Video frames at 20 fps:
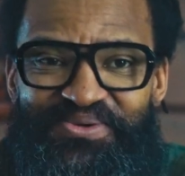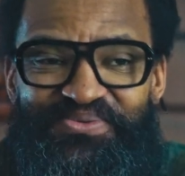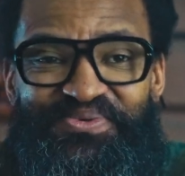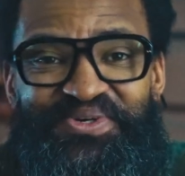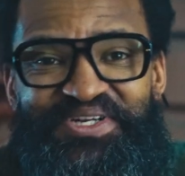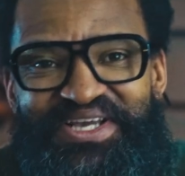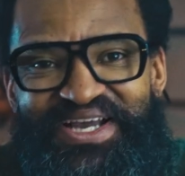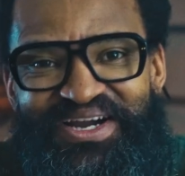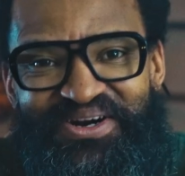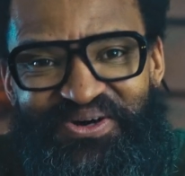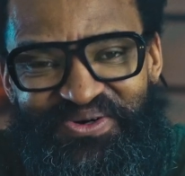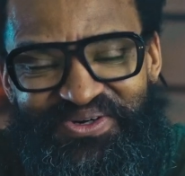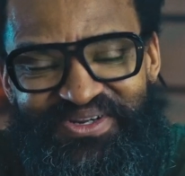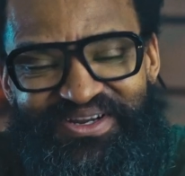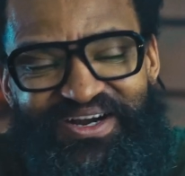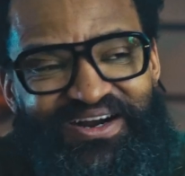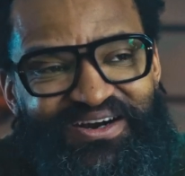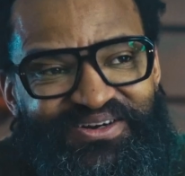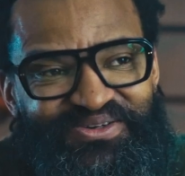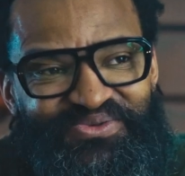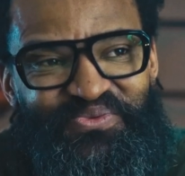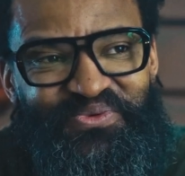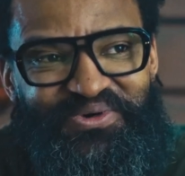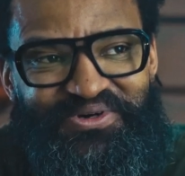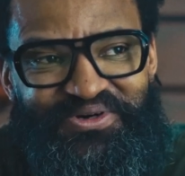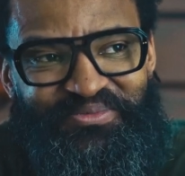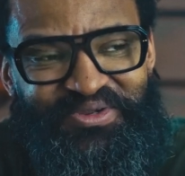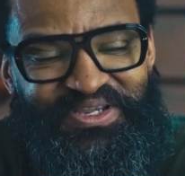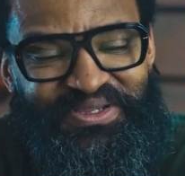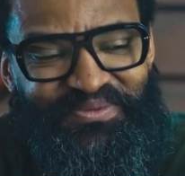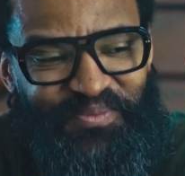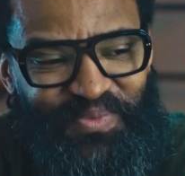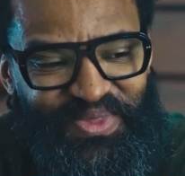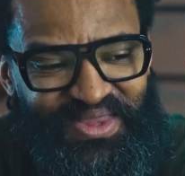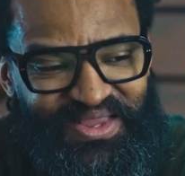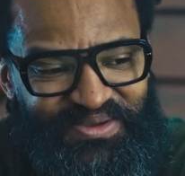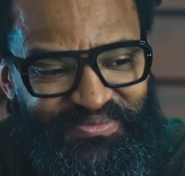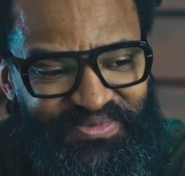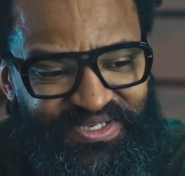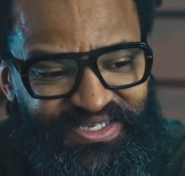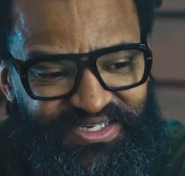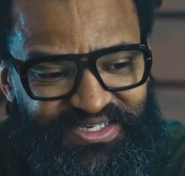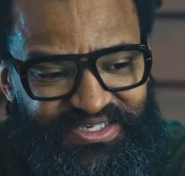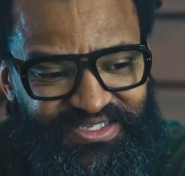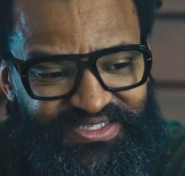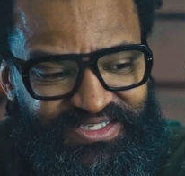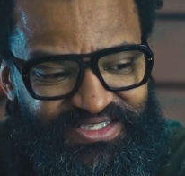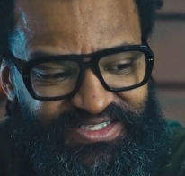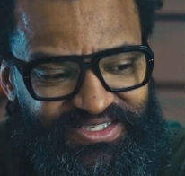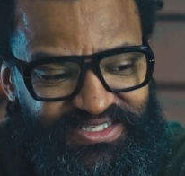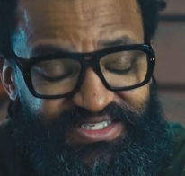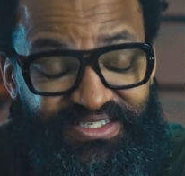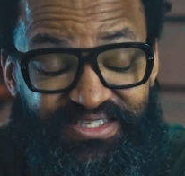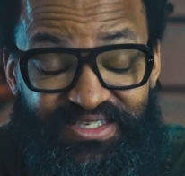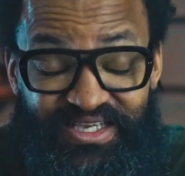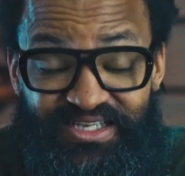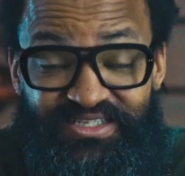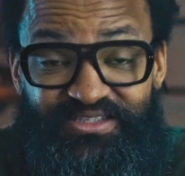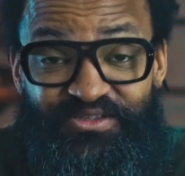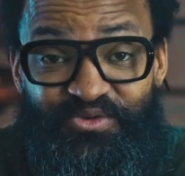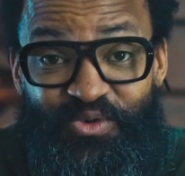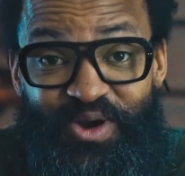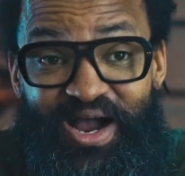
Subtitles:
heartwarming because it says yes,